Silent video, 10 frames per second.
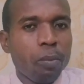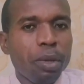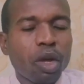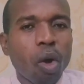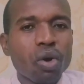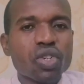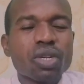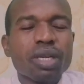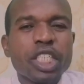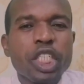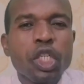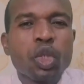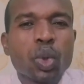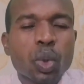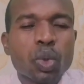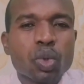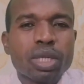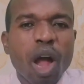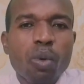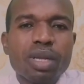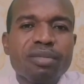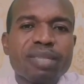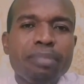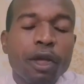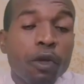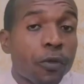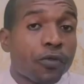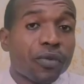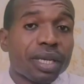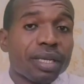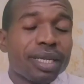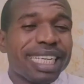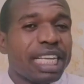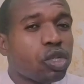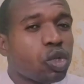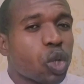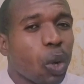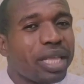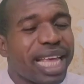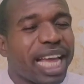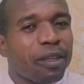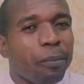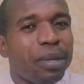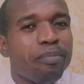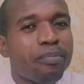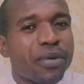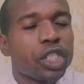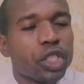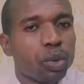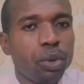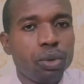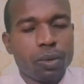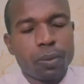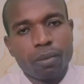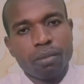Because the truth that will make you free is not yet being preached to you.